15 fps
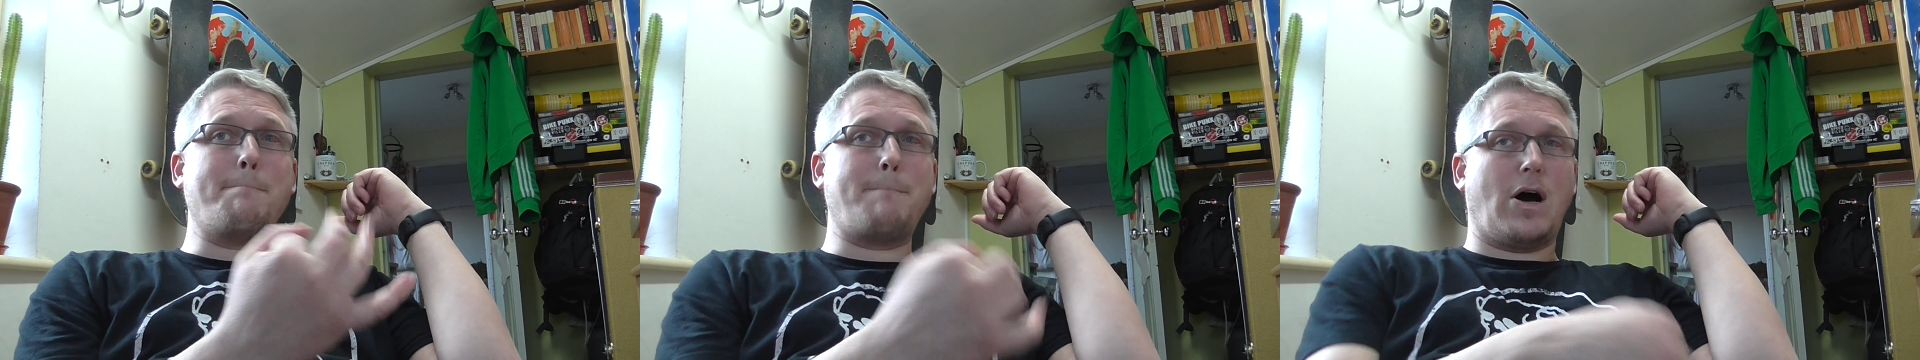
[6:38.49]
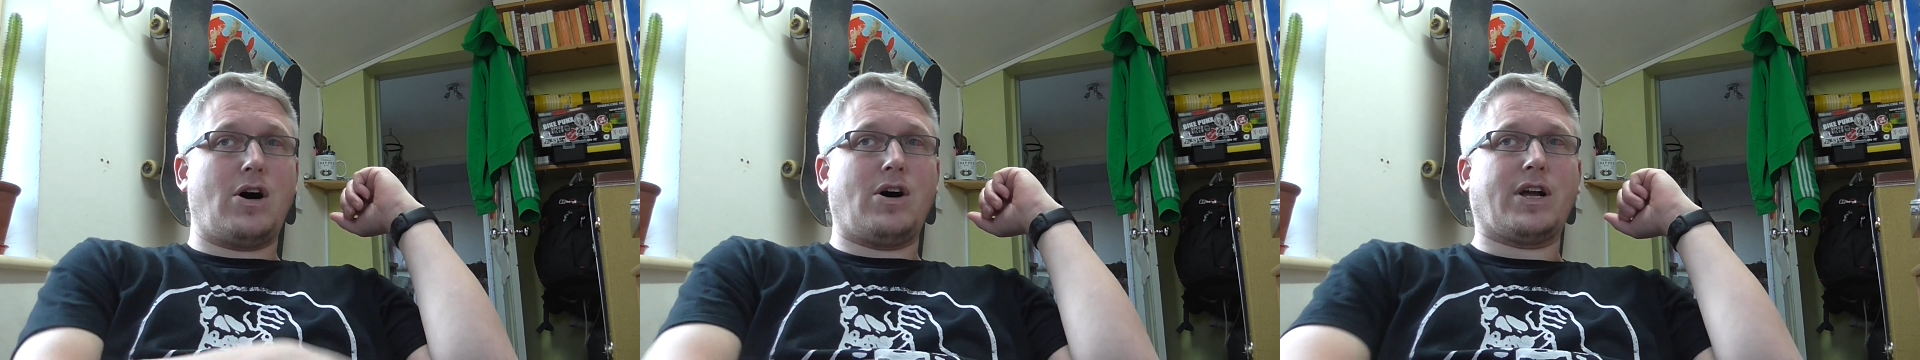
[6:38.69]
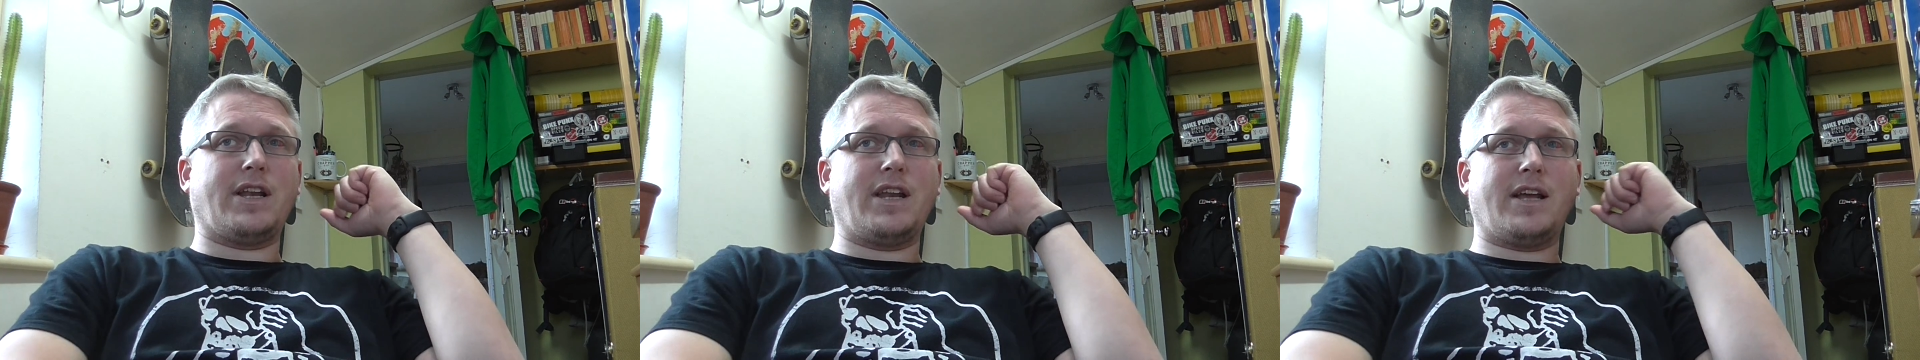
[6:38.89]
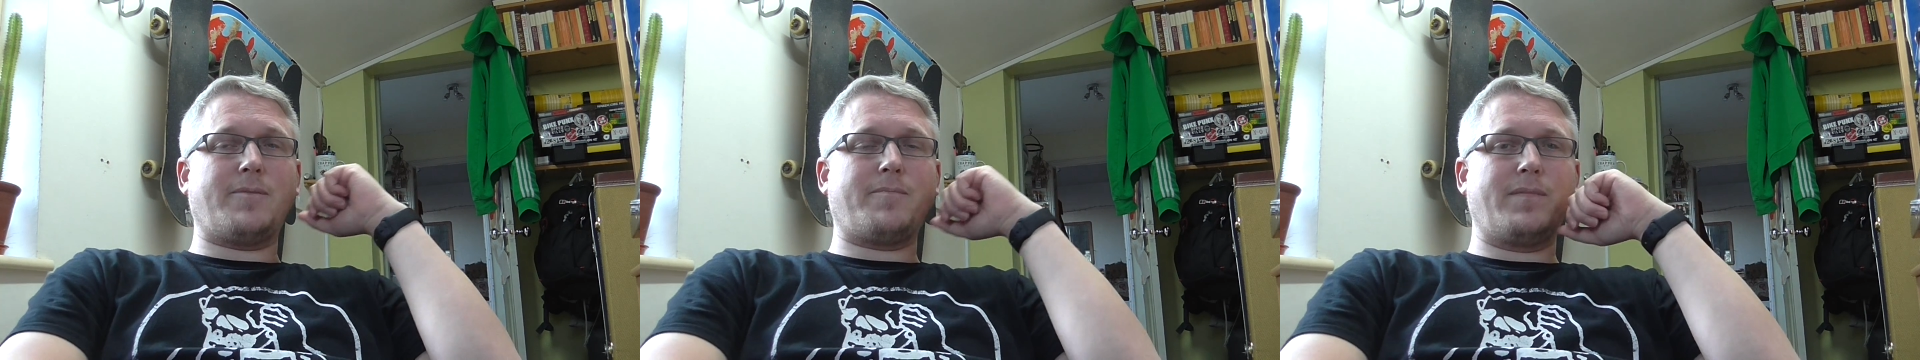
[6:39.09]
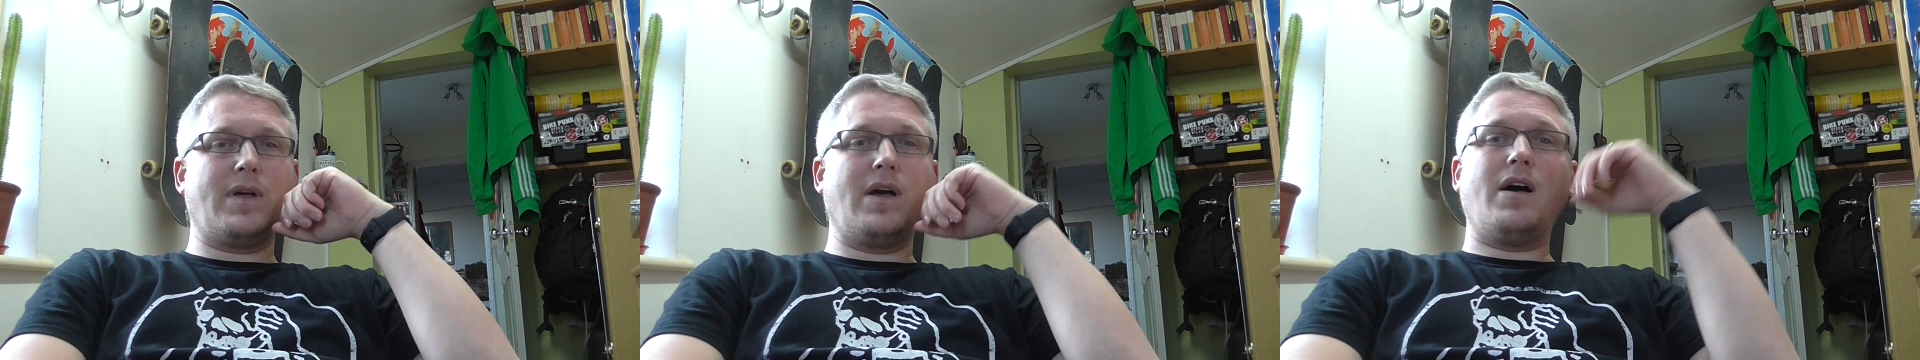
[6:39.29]
Bargaining.
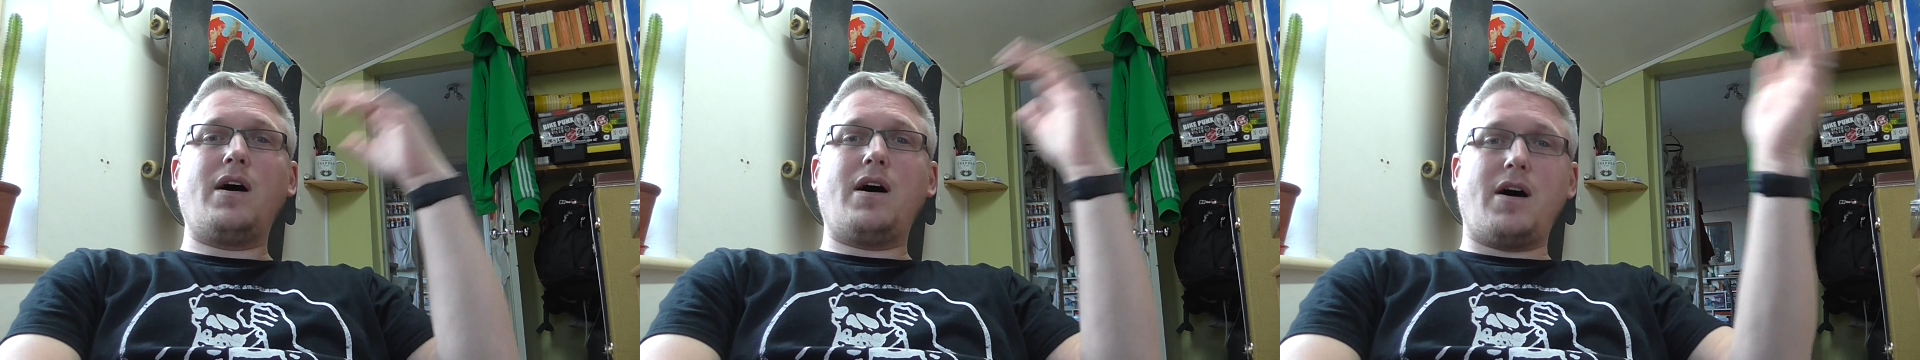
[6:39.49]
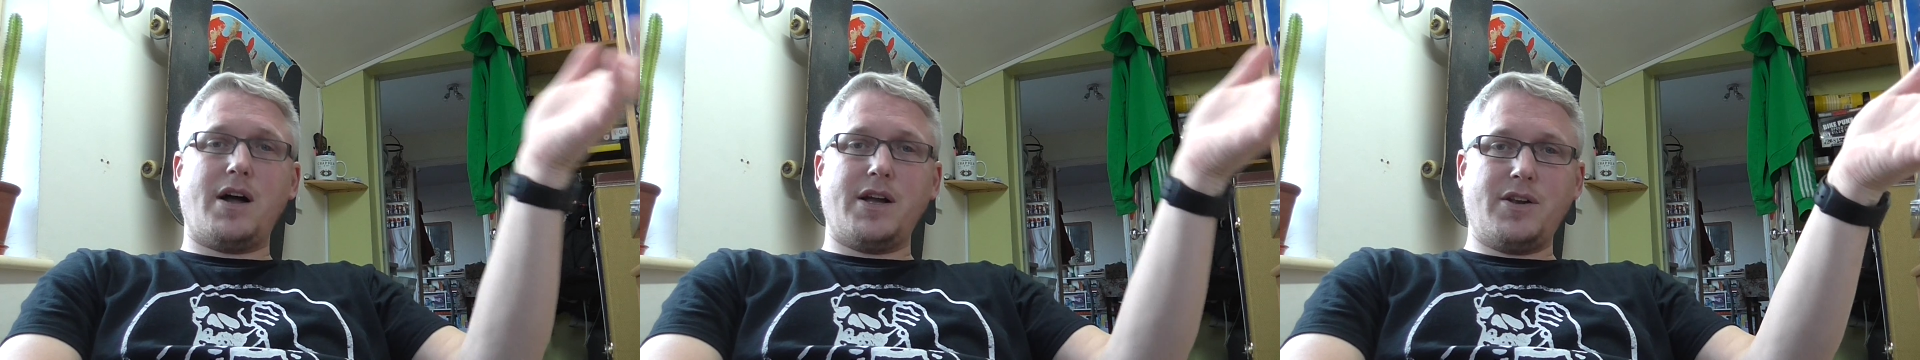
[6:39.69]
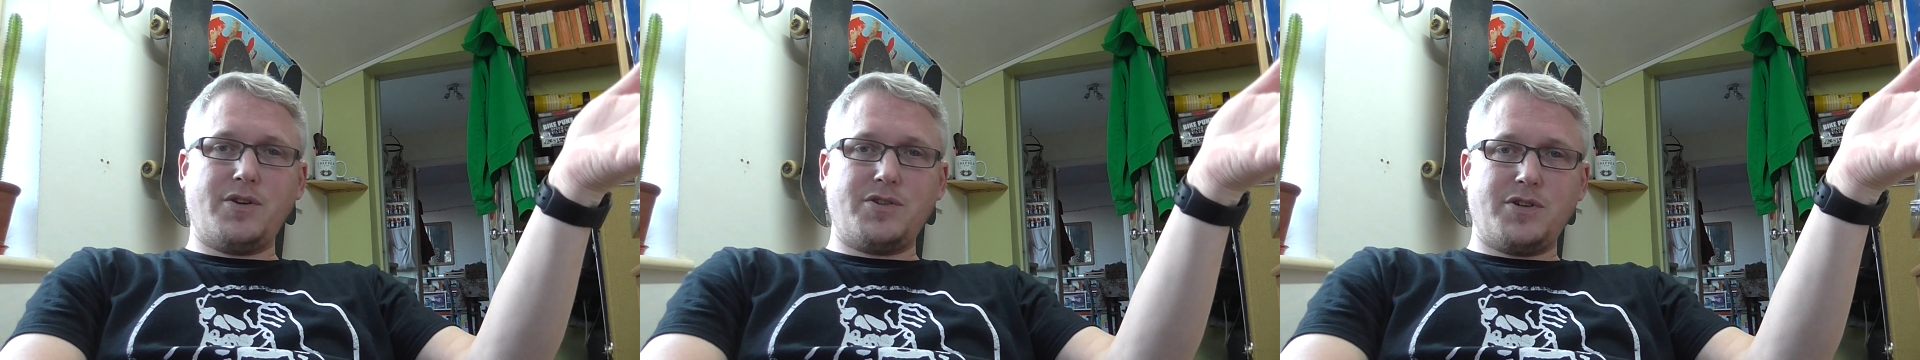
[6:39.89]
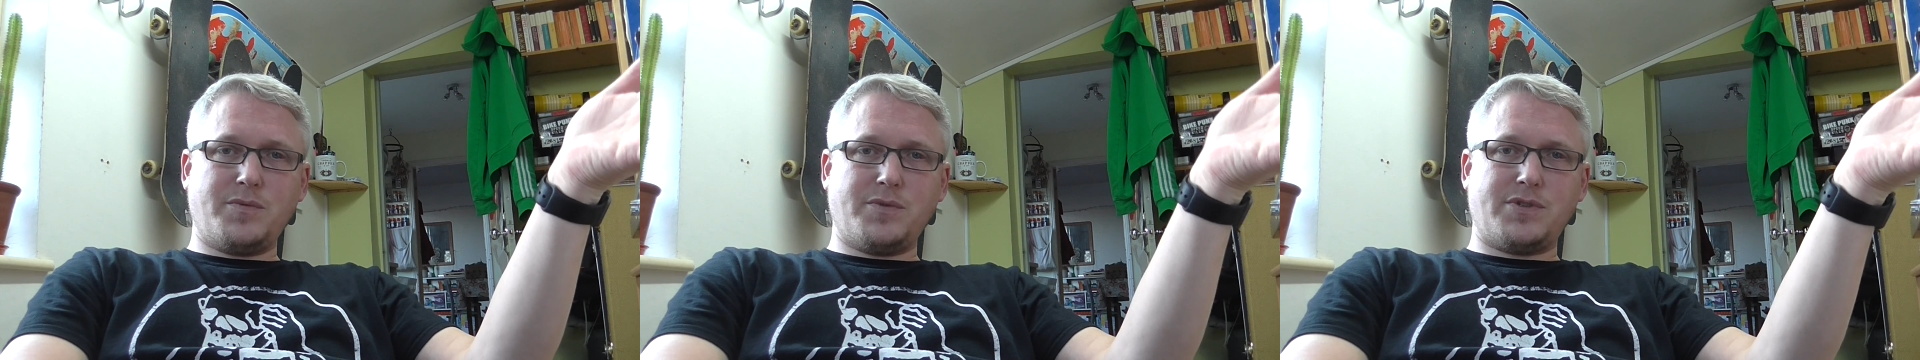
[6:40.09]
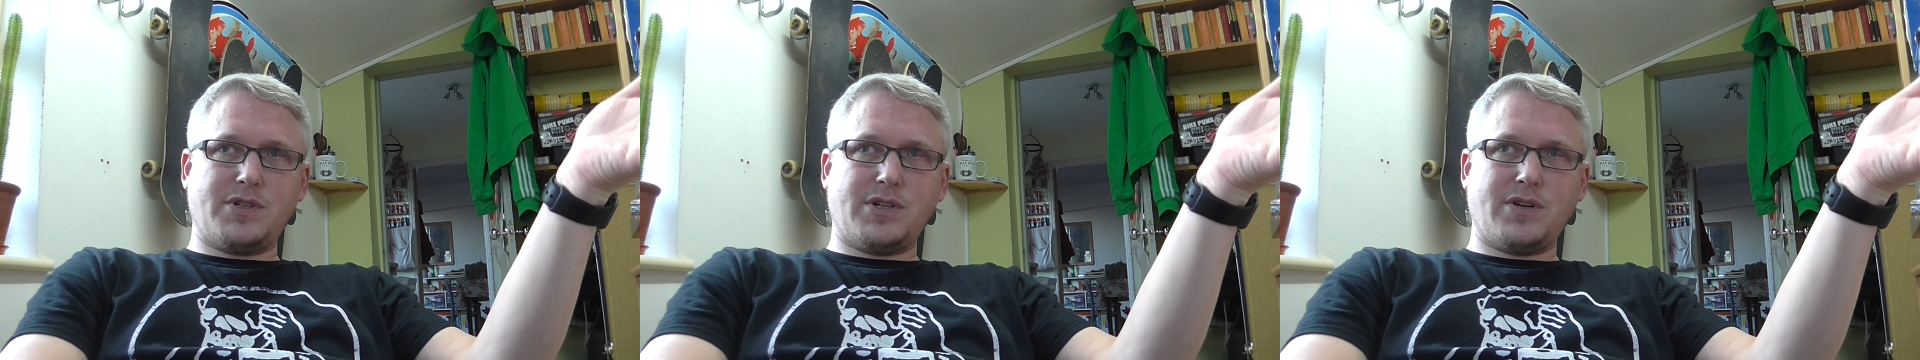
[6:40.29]
I know she
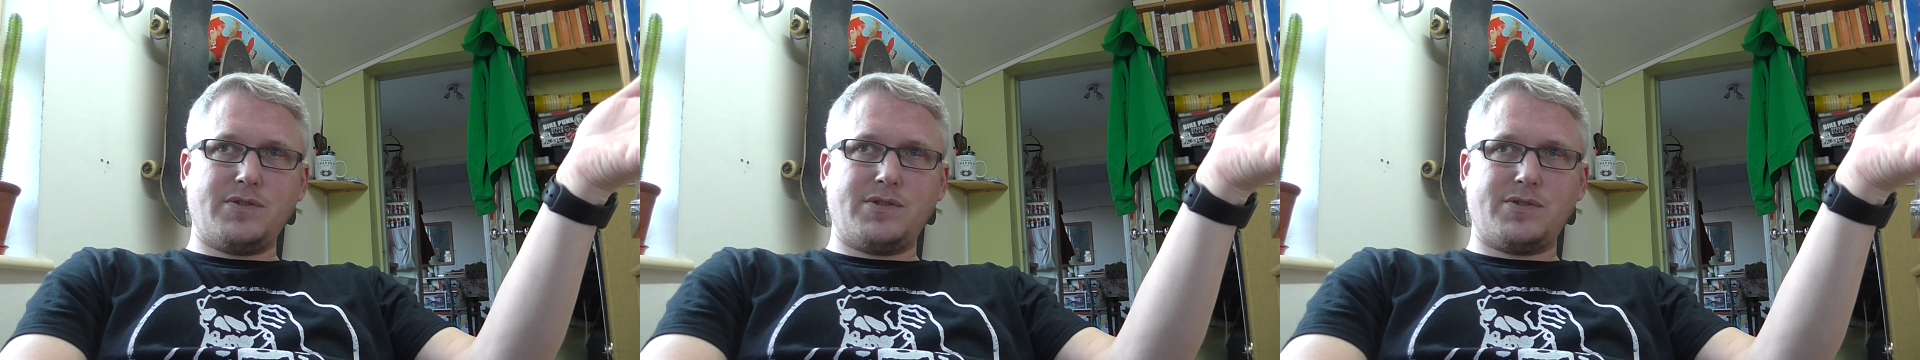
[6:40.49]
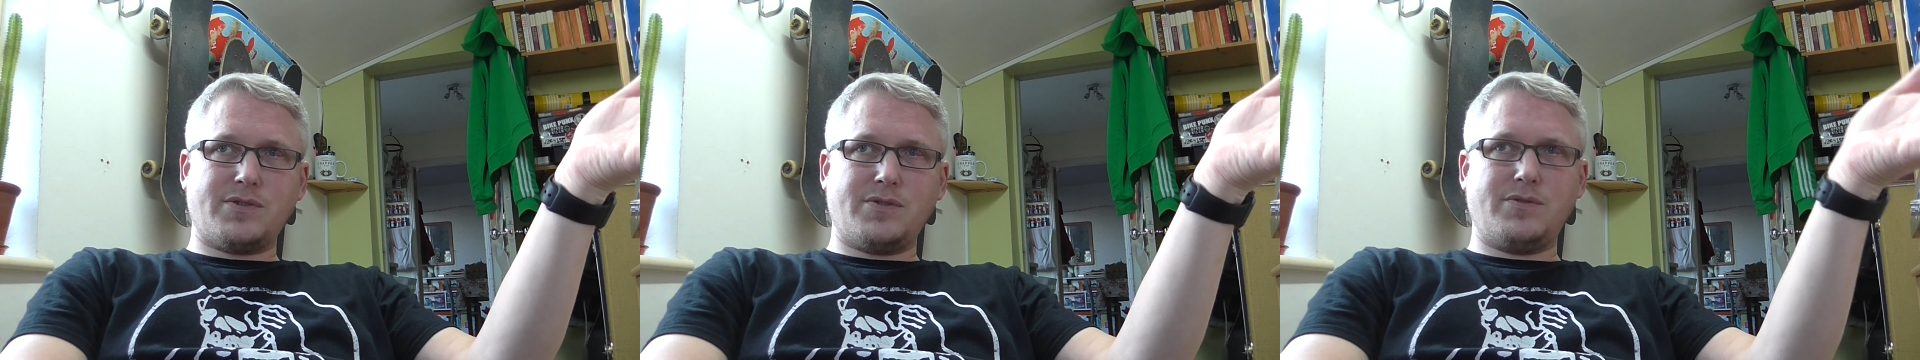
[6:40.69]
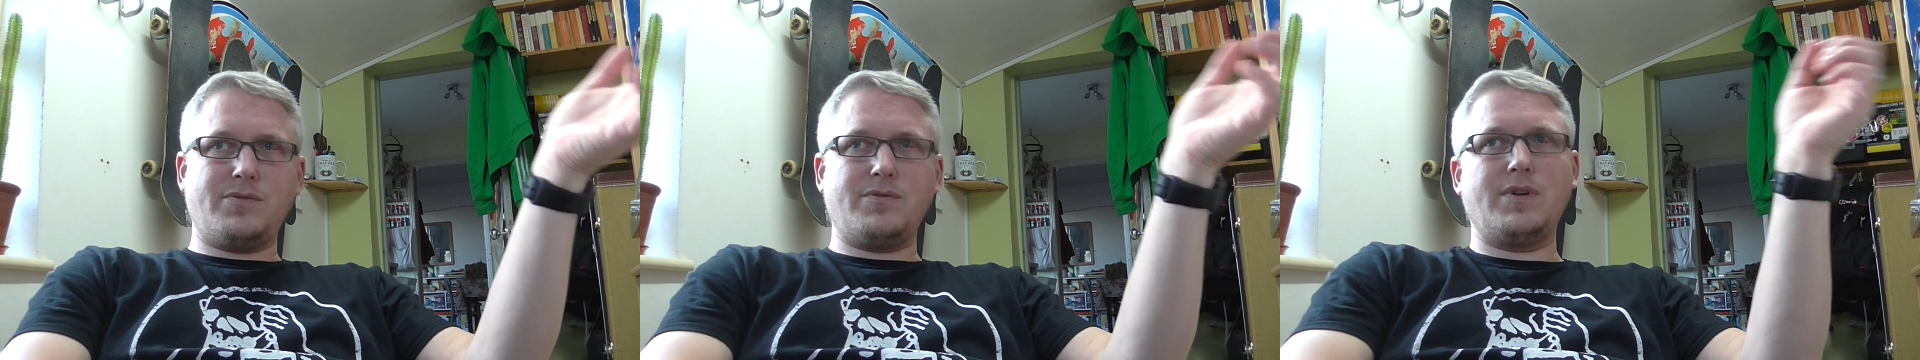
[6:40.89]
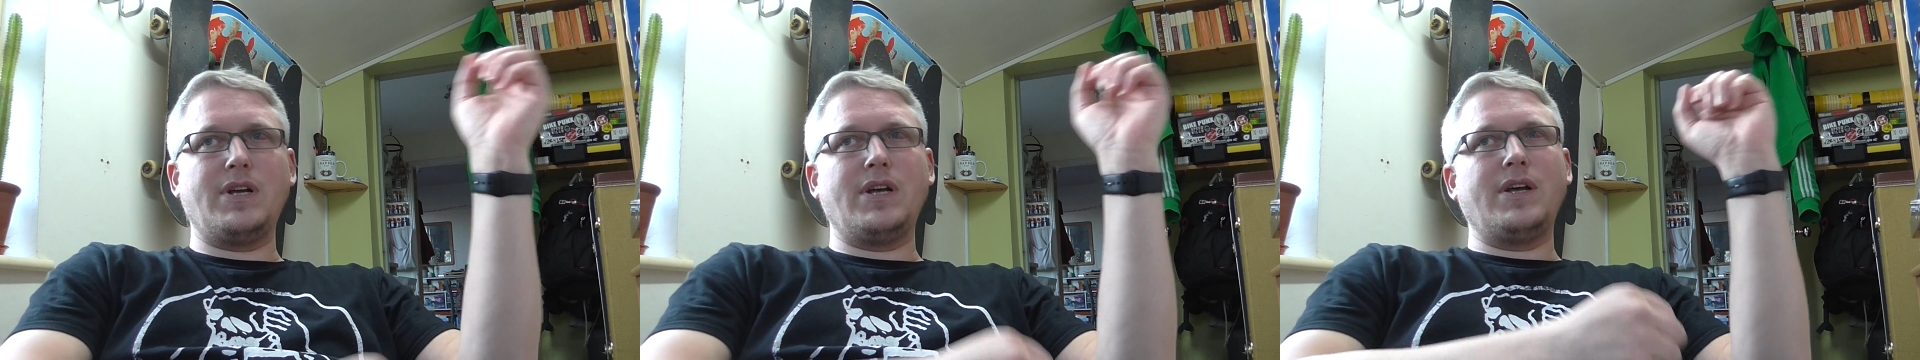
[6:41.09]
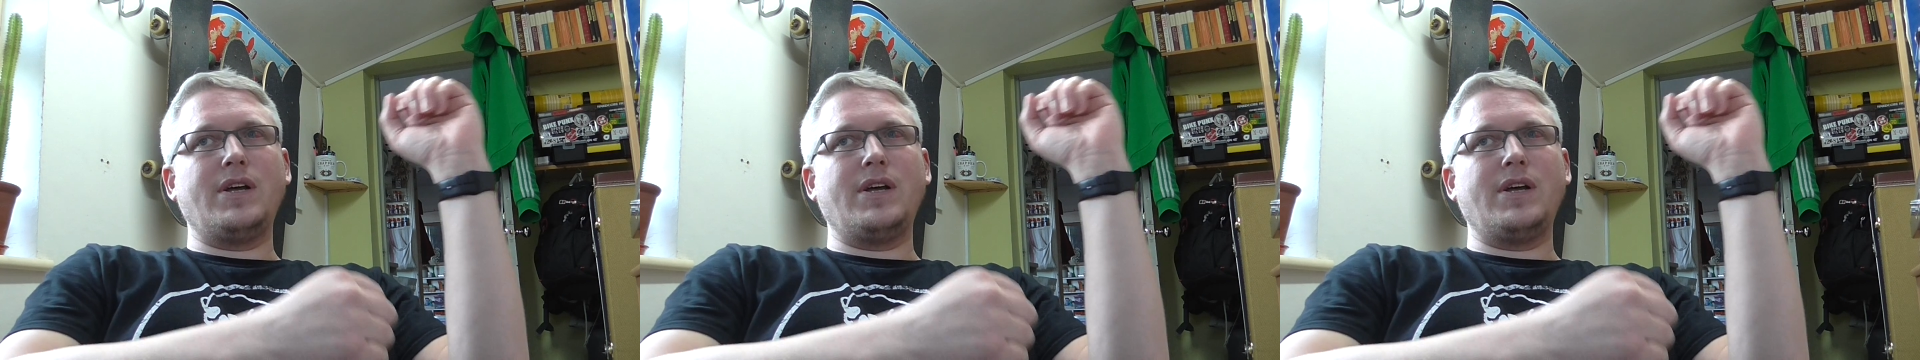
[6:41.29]
wants to go to school.